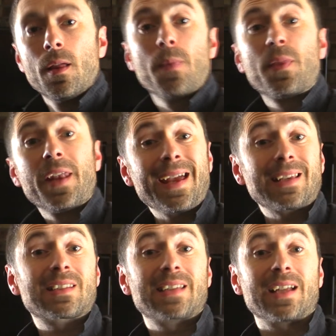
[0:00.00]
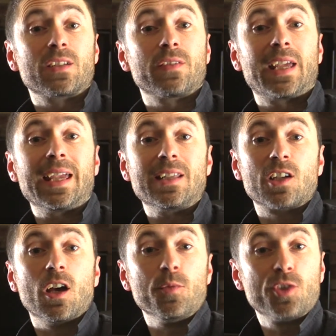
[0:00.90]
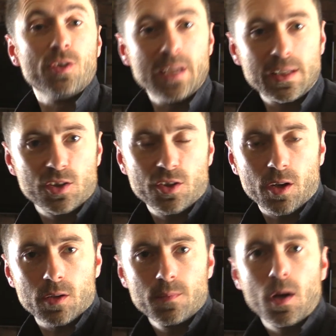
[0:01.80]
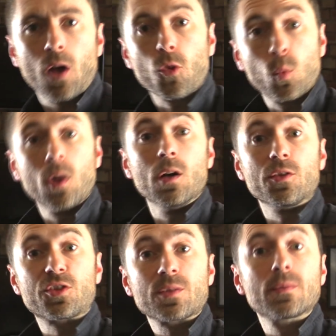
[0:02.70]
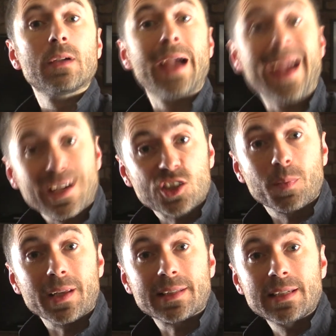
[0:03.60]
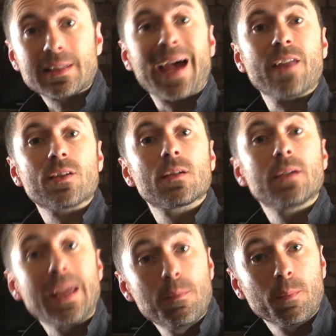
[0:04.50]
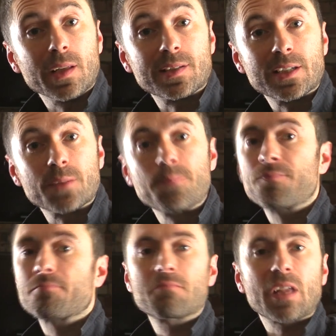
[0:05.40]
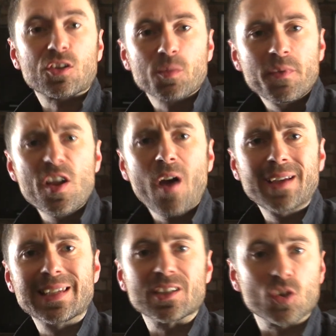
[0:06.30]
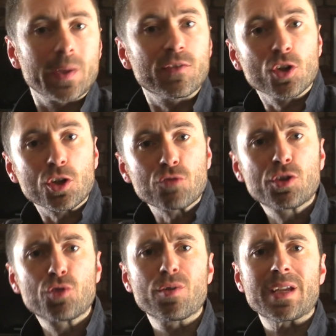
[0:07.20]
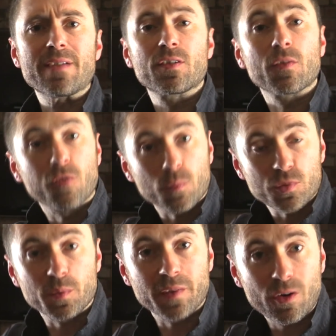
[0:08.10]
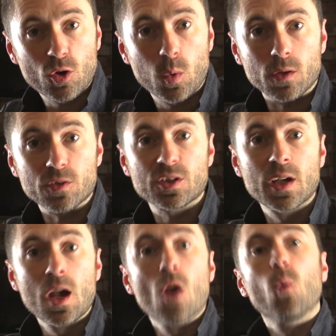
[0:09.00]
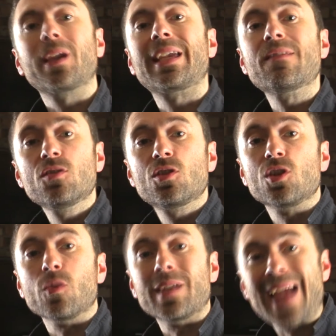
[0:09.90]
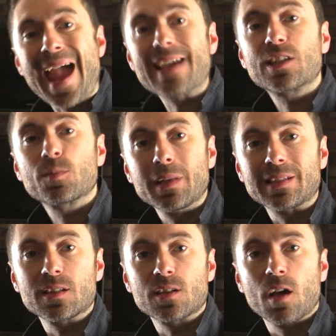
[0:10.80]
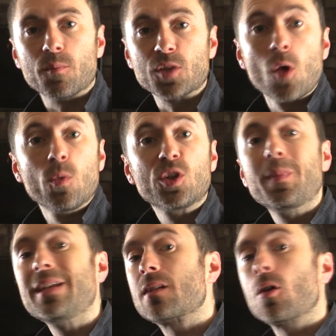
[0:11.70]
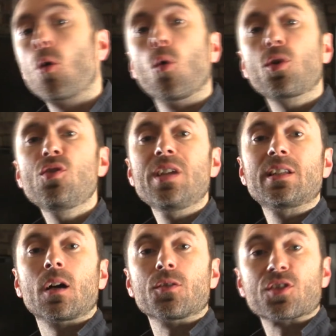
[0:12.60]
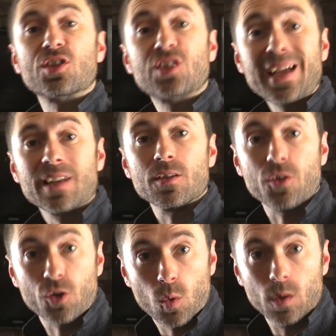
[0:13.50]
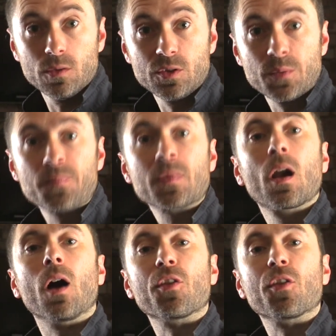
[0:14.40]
The next set of key terms you need to know are the words explicit and implicit. Some of the ideas that we've just retrieved from some of our quotes were given to you in explicit terms, which means that all you need to understand the quote are the